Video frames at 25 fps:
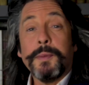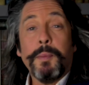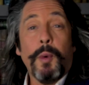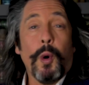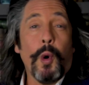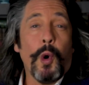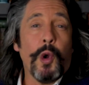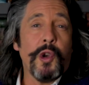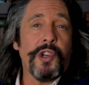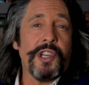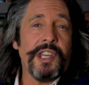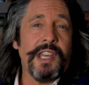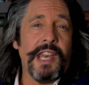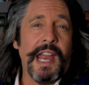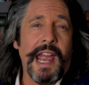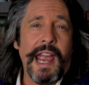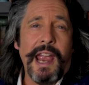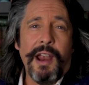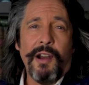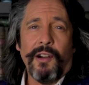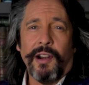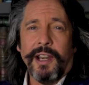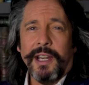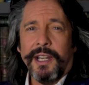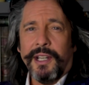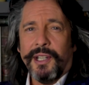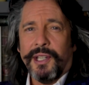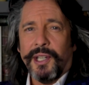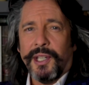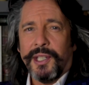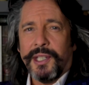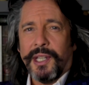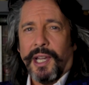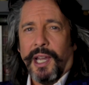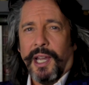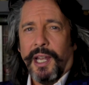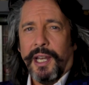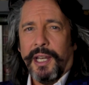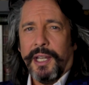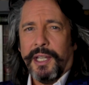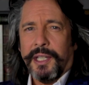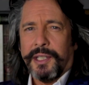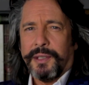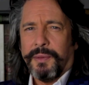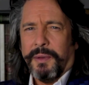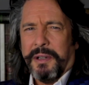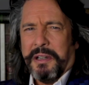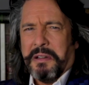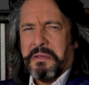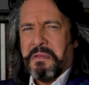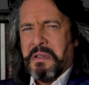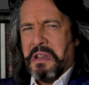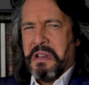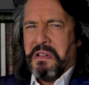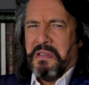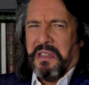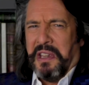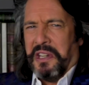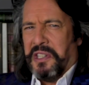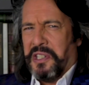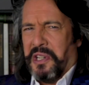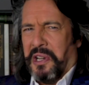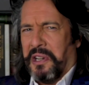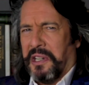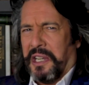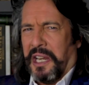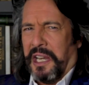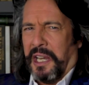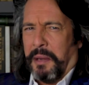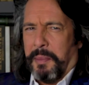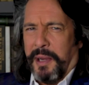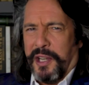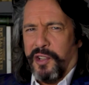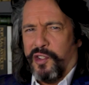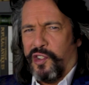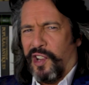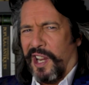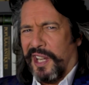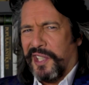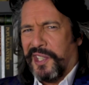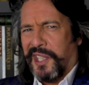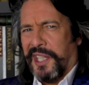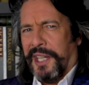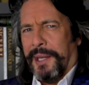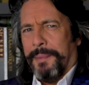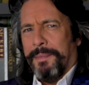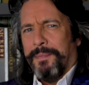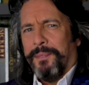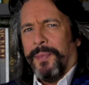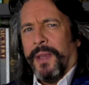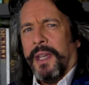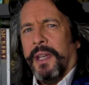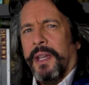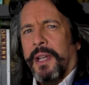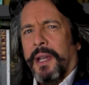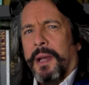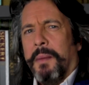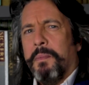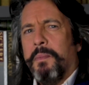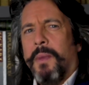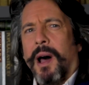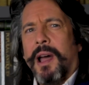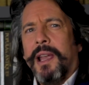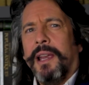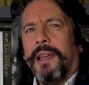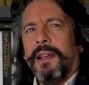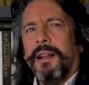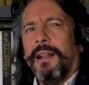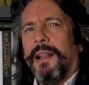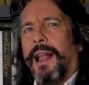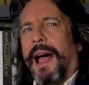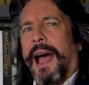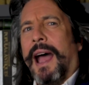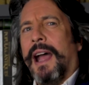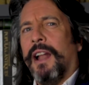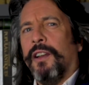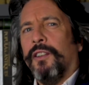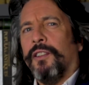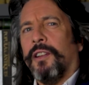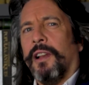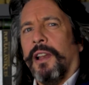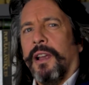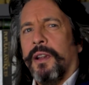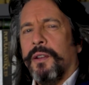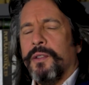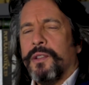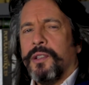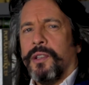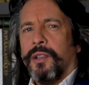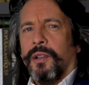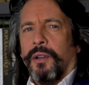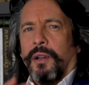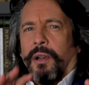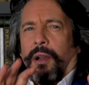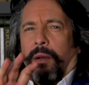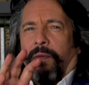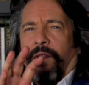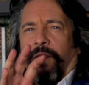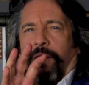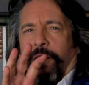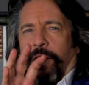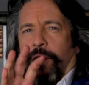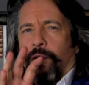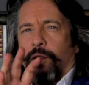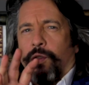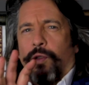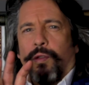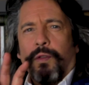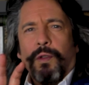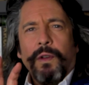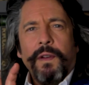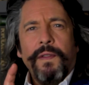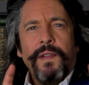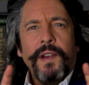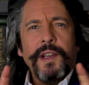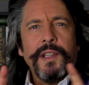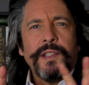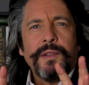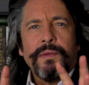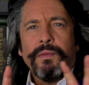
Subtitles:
more daring designers, well, they start getting a bit jazzy. Michelangelo took Vitruvius